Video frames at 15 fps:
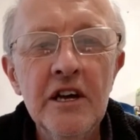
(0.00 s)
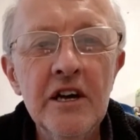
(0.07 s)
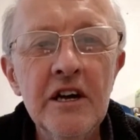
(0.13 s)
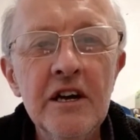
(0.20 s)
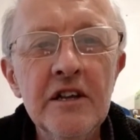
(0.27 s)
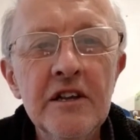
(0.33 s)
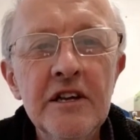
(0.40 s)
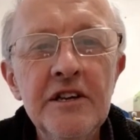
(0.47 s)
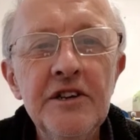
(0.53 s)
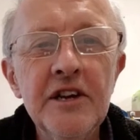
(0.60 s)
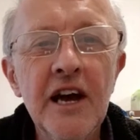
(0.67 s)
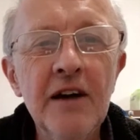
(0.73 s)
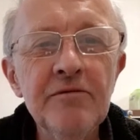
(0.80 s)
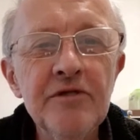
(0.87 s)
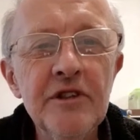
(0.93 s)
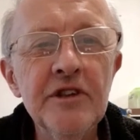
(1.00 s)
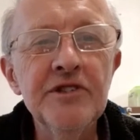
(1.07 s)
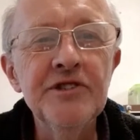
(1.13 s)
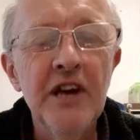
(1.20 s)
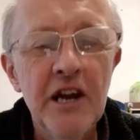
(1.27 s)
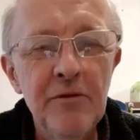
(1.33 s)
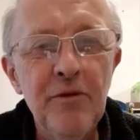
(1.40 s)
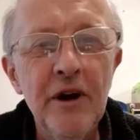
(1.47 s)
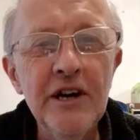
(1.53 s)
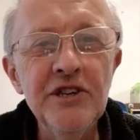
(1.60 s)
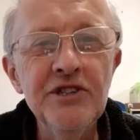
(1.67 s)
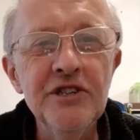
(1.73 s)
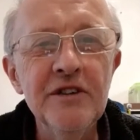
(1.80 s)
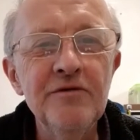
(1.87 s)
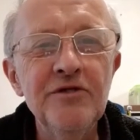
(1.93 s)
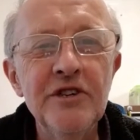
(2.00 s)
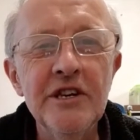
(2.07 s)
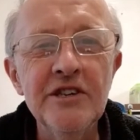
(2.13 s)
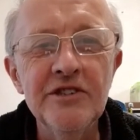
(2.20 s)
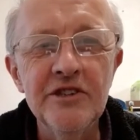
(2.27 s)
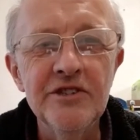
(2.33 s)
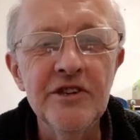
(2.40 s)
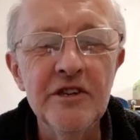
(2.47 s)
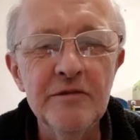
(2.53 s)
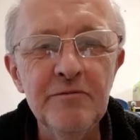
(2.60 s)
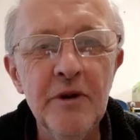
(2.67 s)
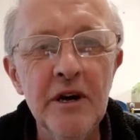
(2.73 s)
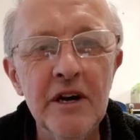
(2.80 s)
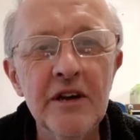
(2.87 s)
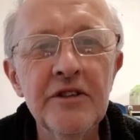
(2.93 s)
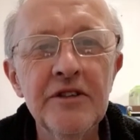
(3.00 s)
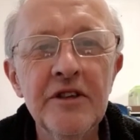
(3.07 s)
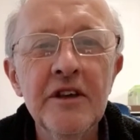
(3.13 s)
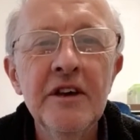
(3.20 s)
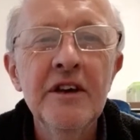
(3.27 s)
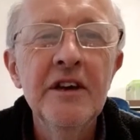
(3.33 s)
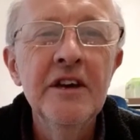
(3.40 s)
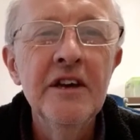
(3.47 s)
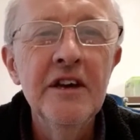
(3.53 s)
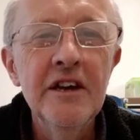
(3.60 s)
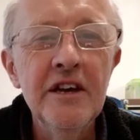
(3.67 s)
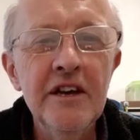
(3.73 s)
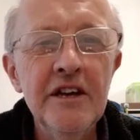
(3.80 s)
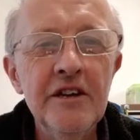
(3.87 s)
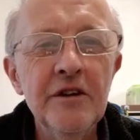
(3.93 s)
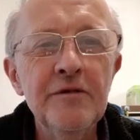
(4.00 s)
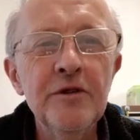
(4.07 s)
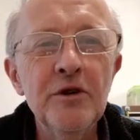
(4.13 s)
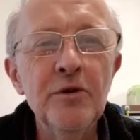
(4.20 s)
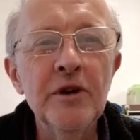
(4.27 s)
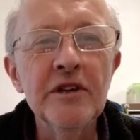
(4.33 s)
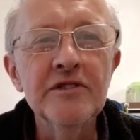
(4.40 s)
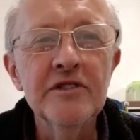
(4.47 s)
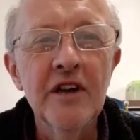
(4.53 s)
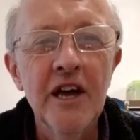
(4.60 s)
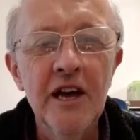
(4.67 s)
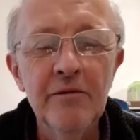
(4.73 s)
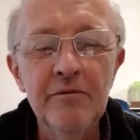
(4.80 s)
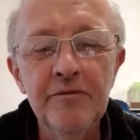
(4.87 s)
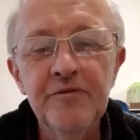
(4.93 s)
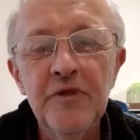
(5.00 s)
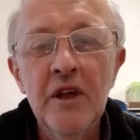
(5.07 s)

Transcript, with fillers: uh, leading up to the celebration of Jesus' birth in, uh, in a few weeks' time.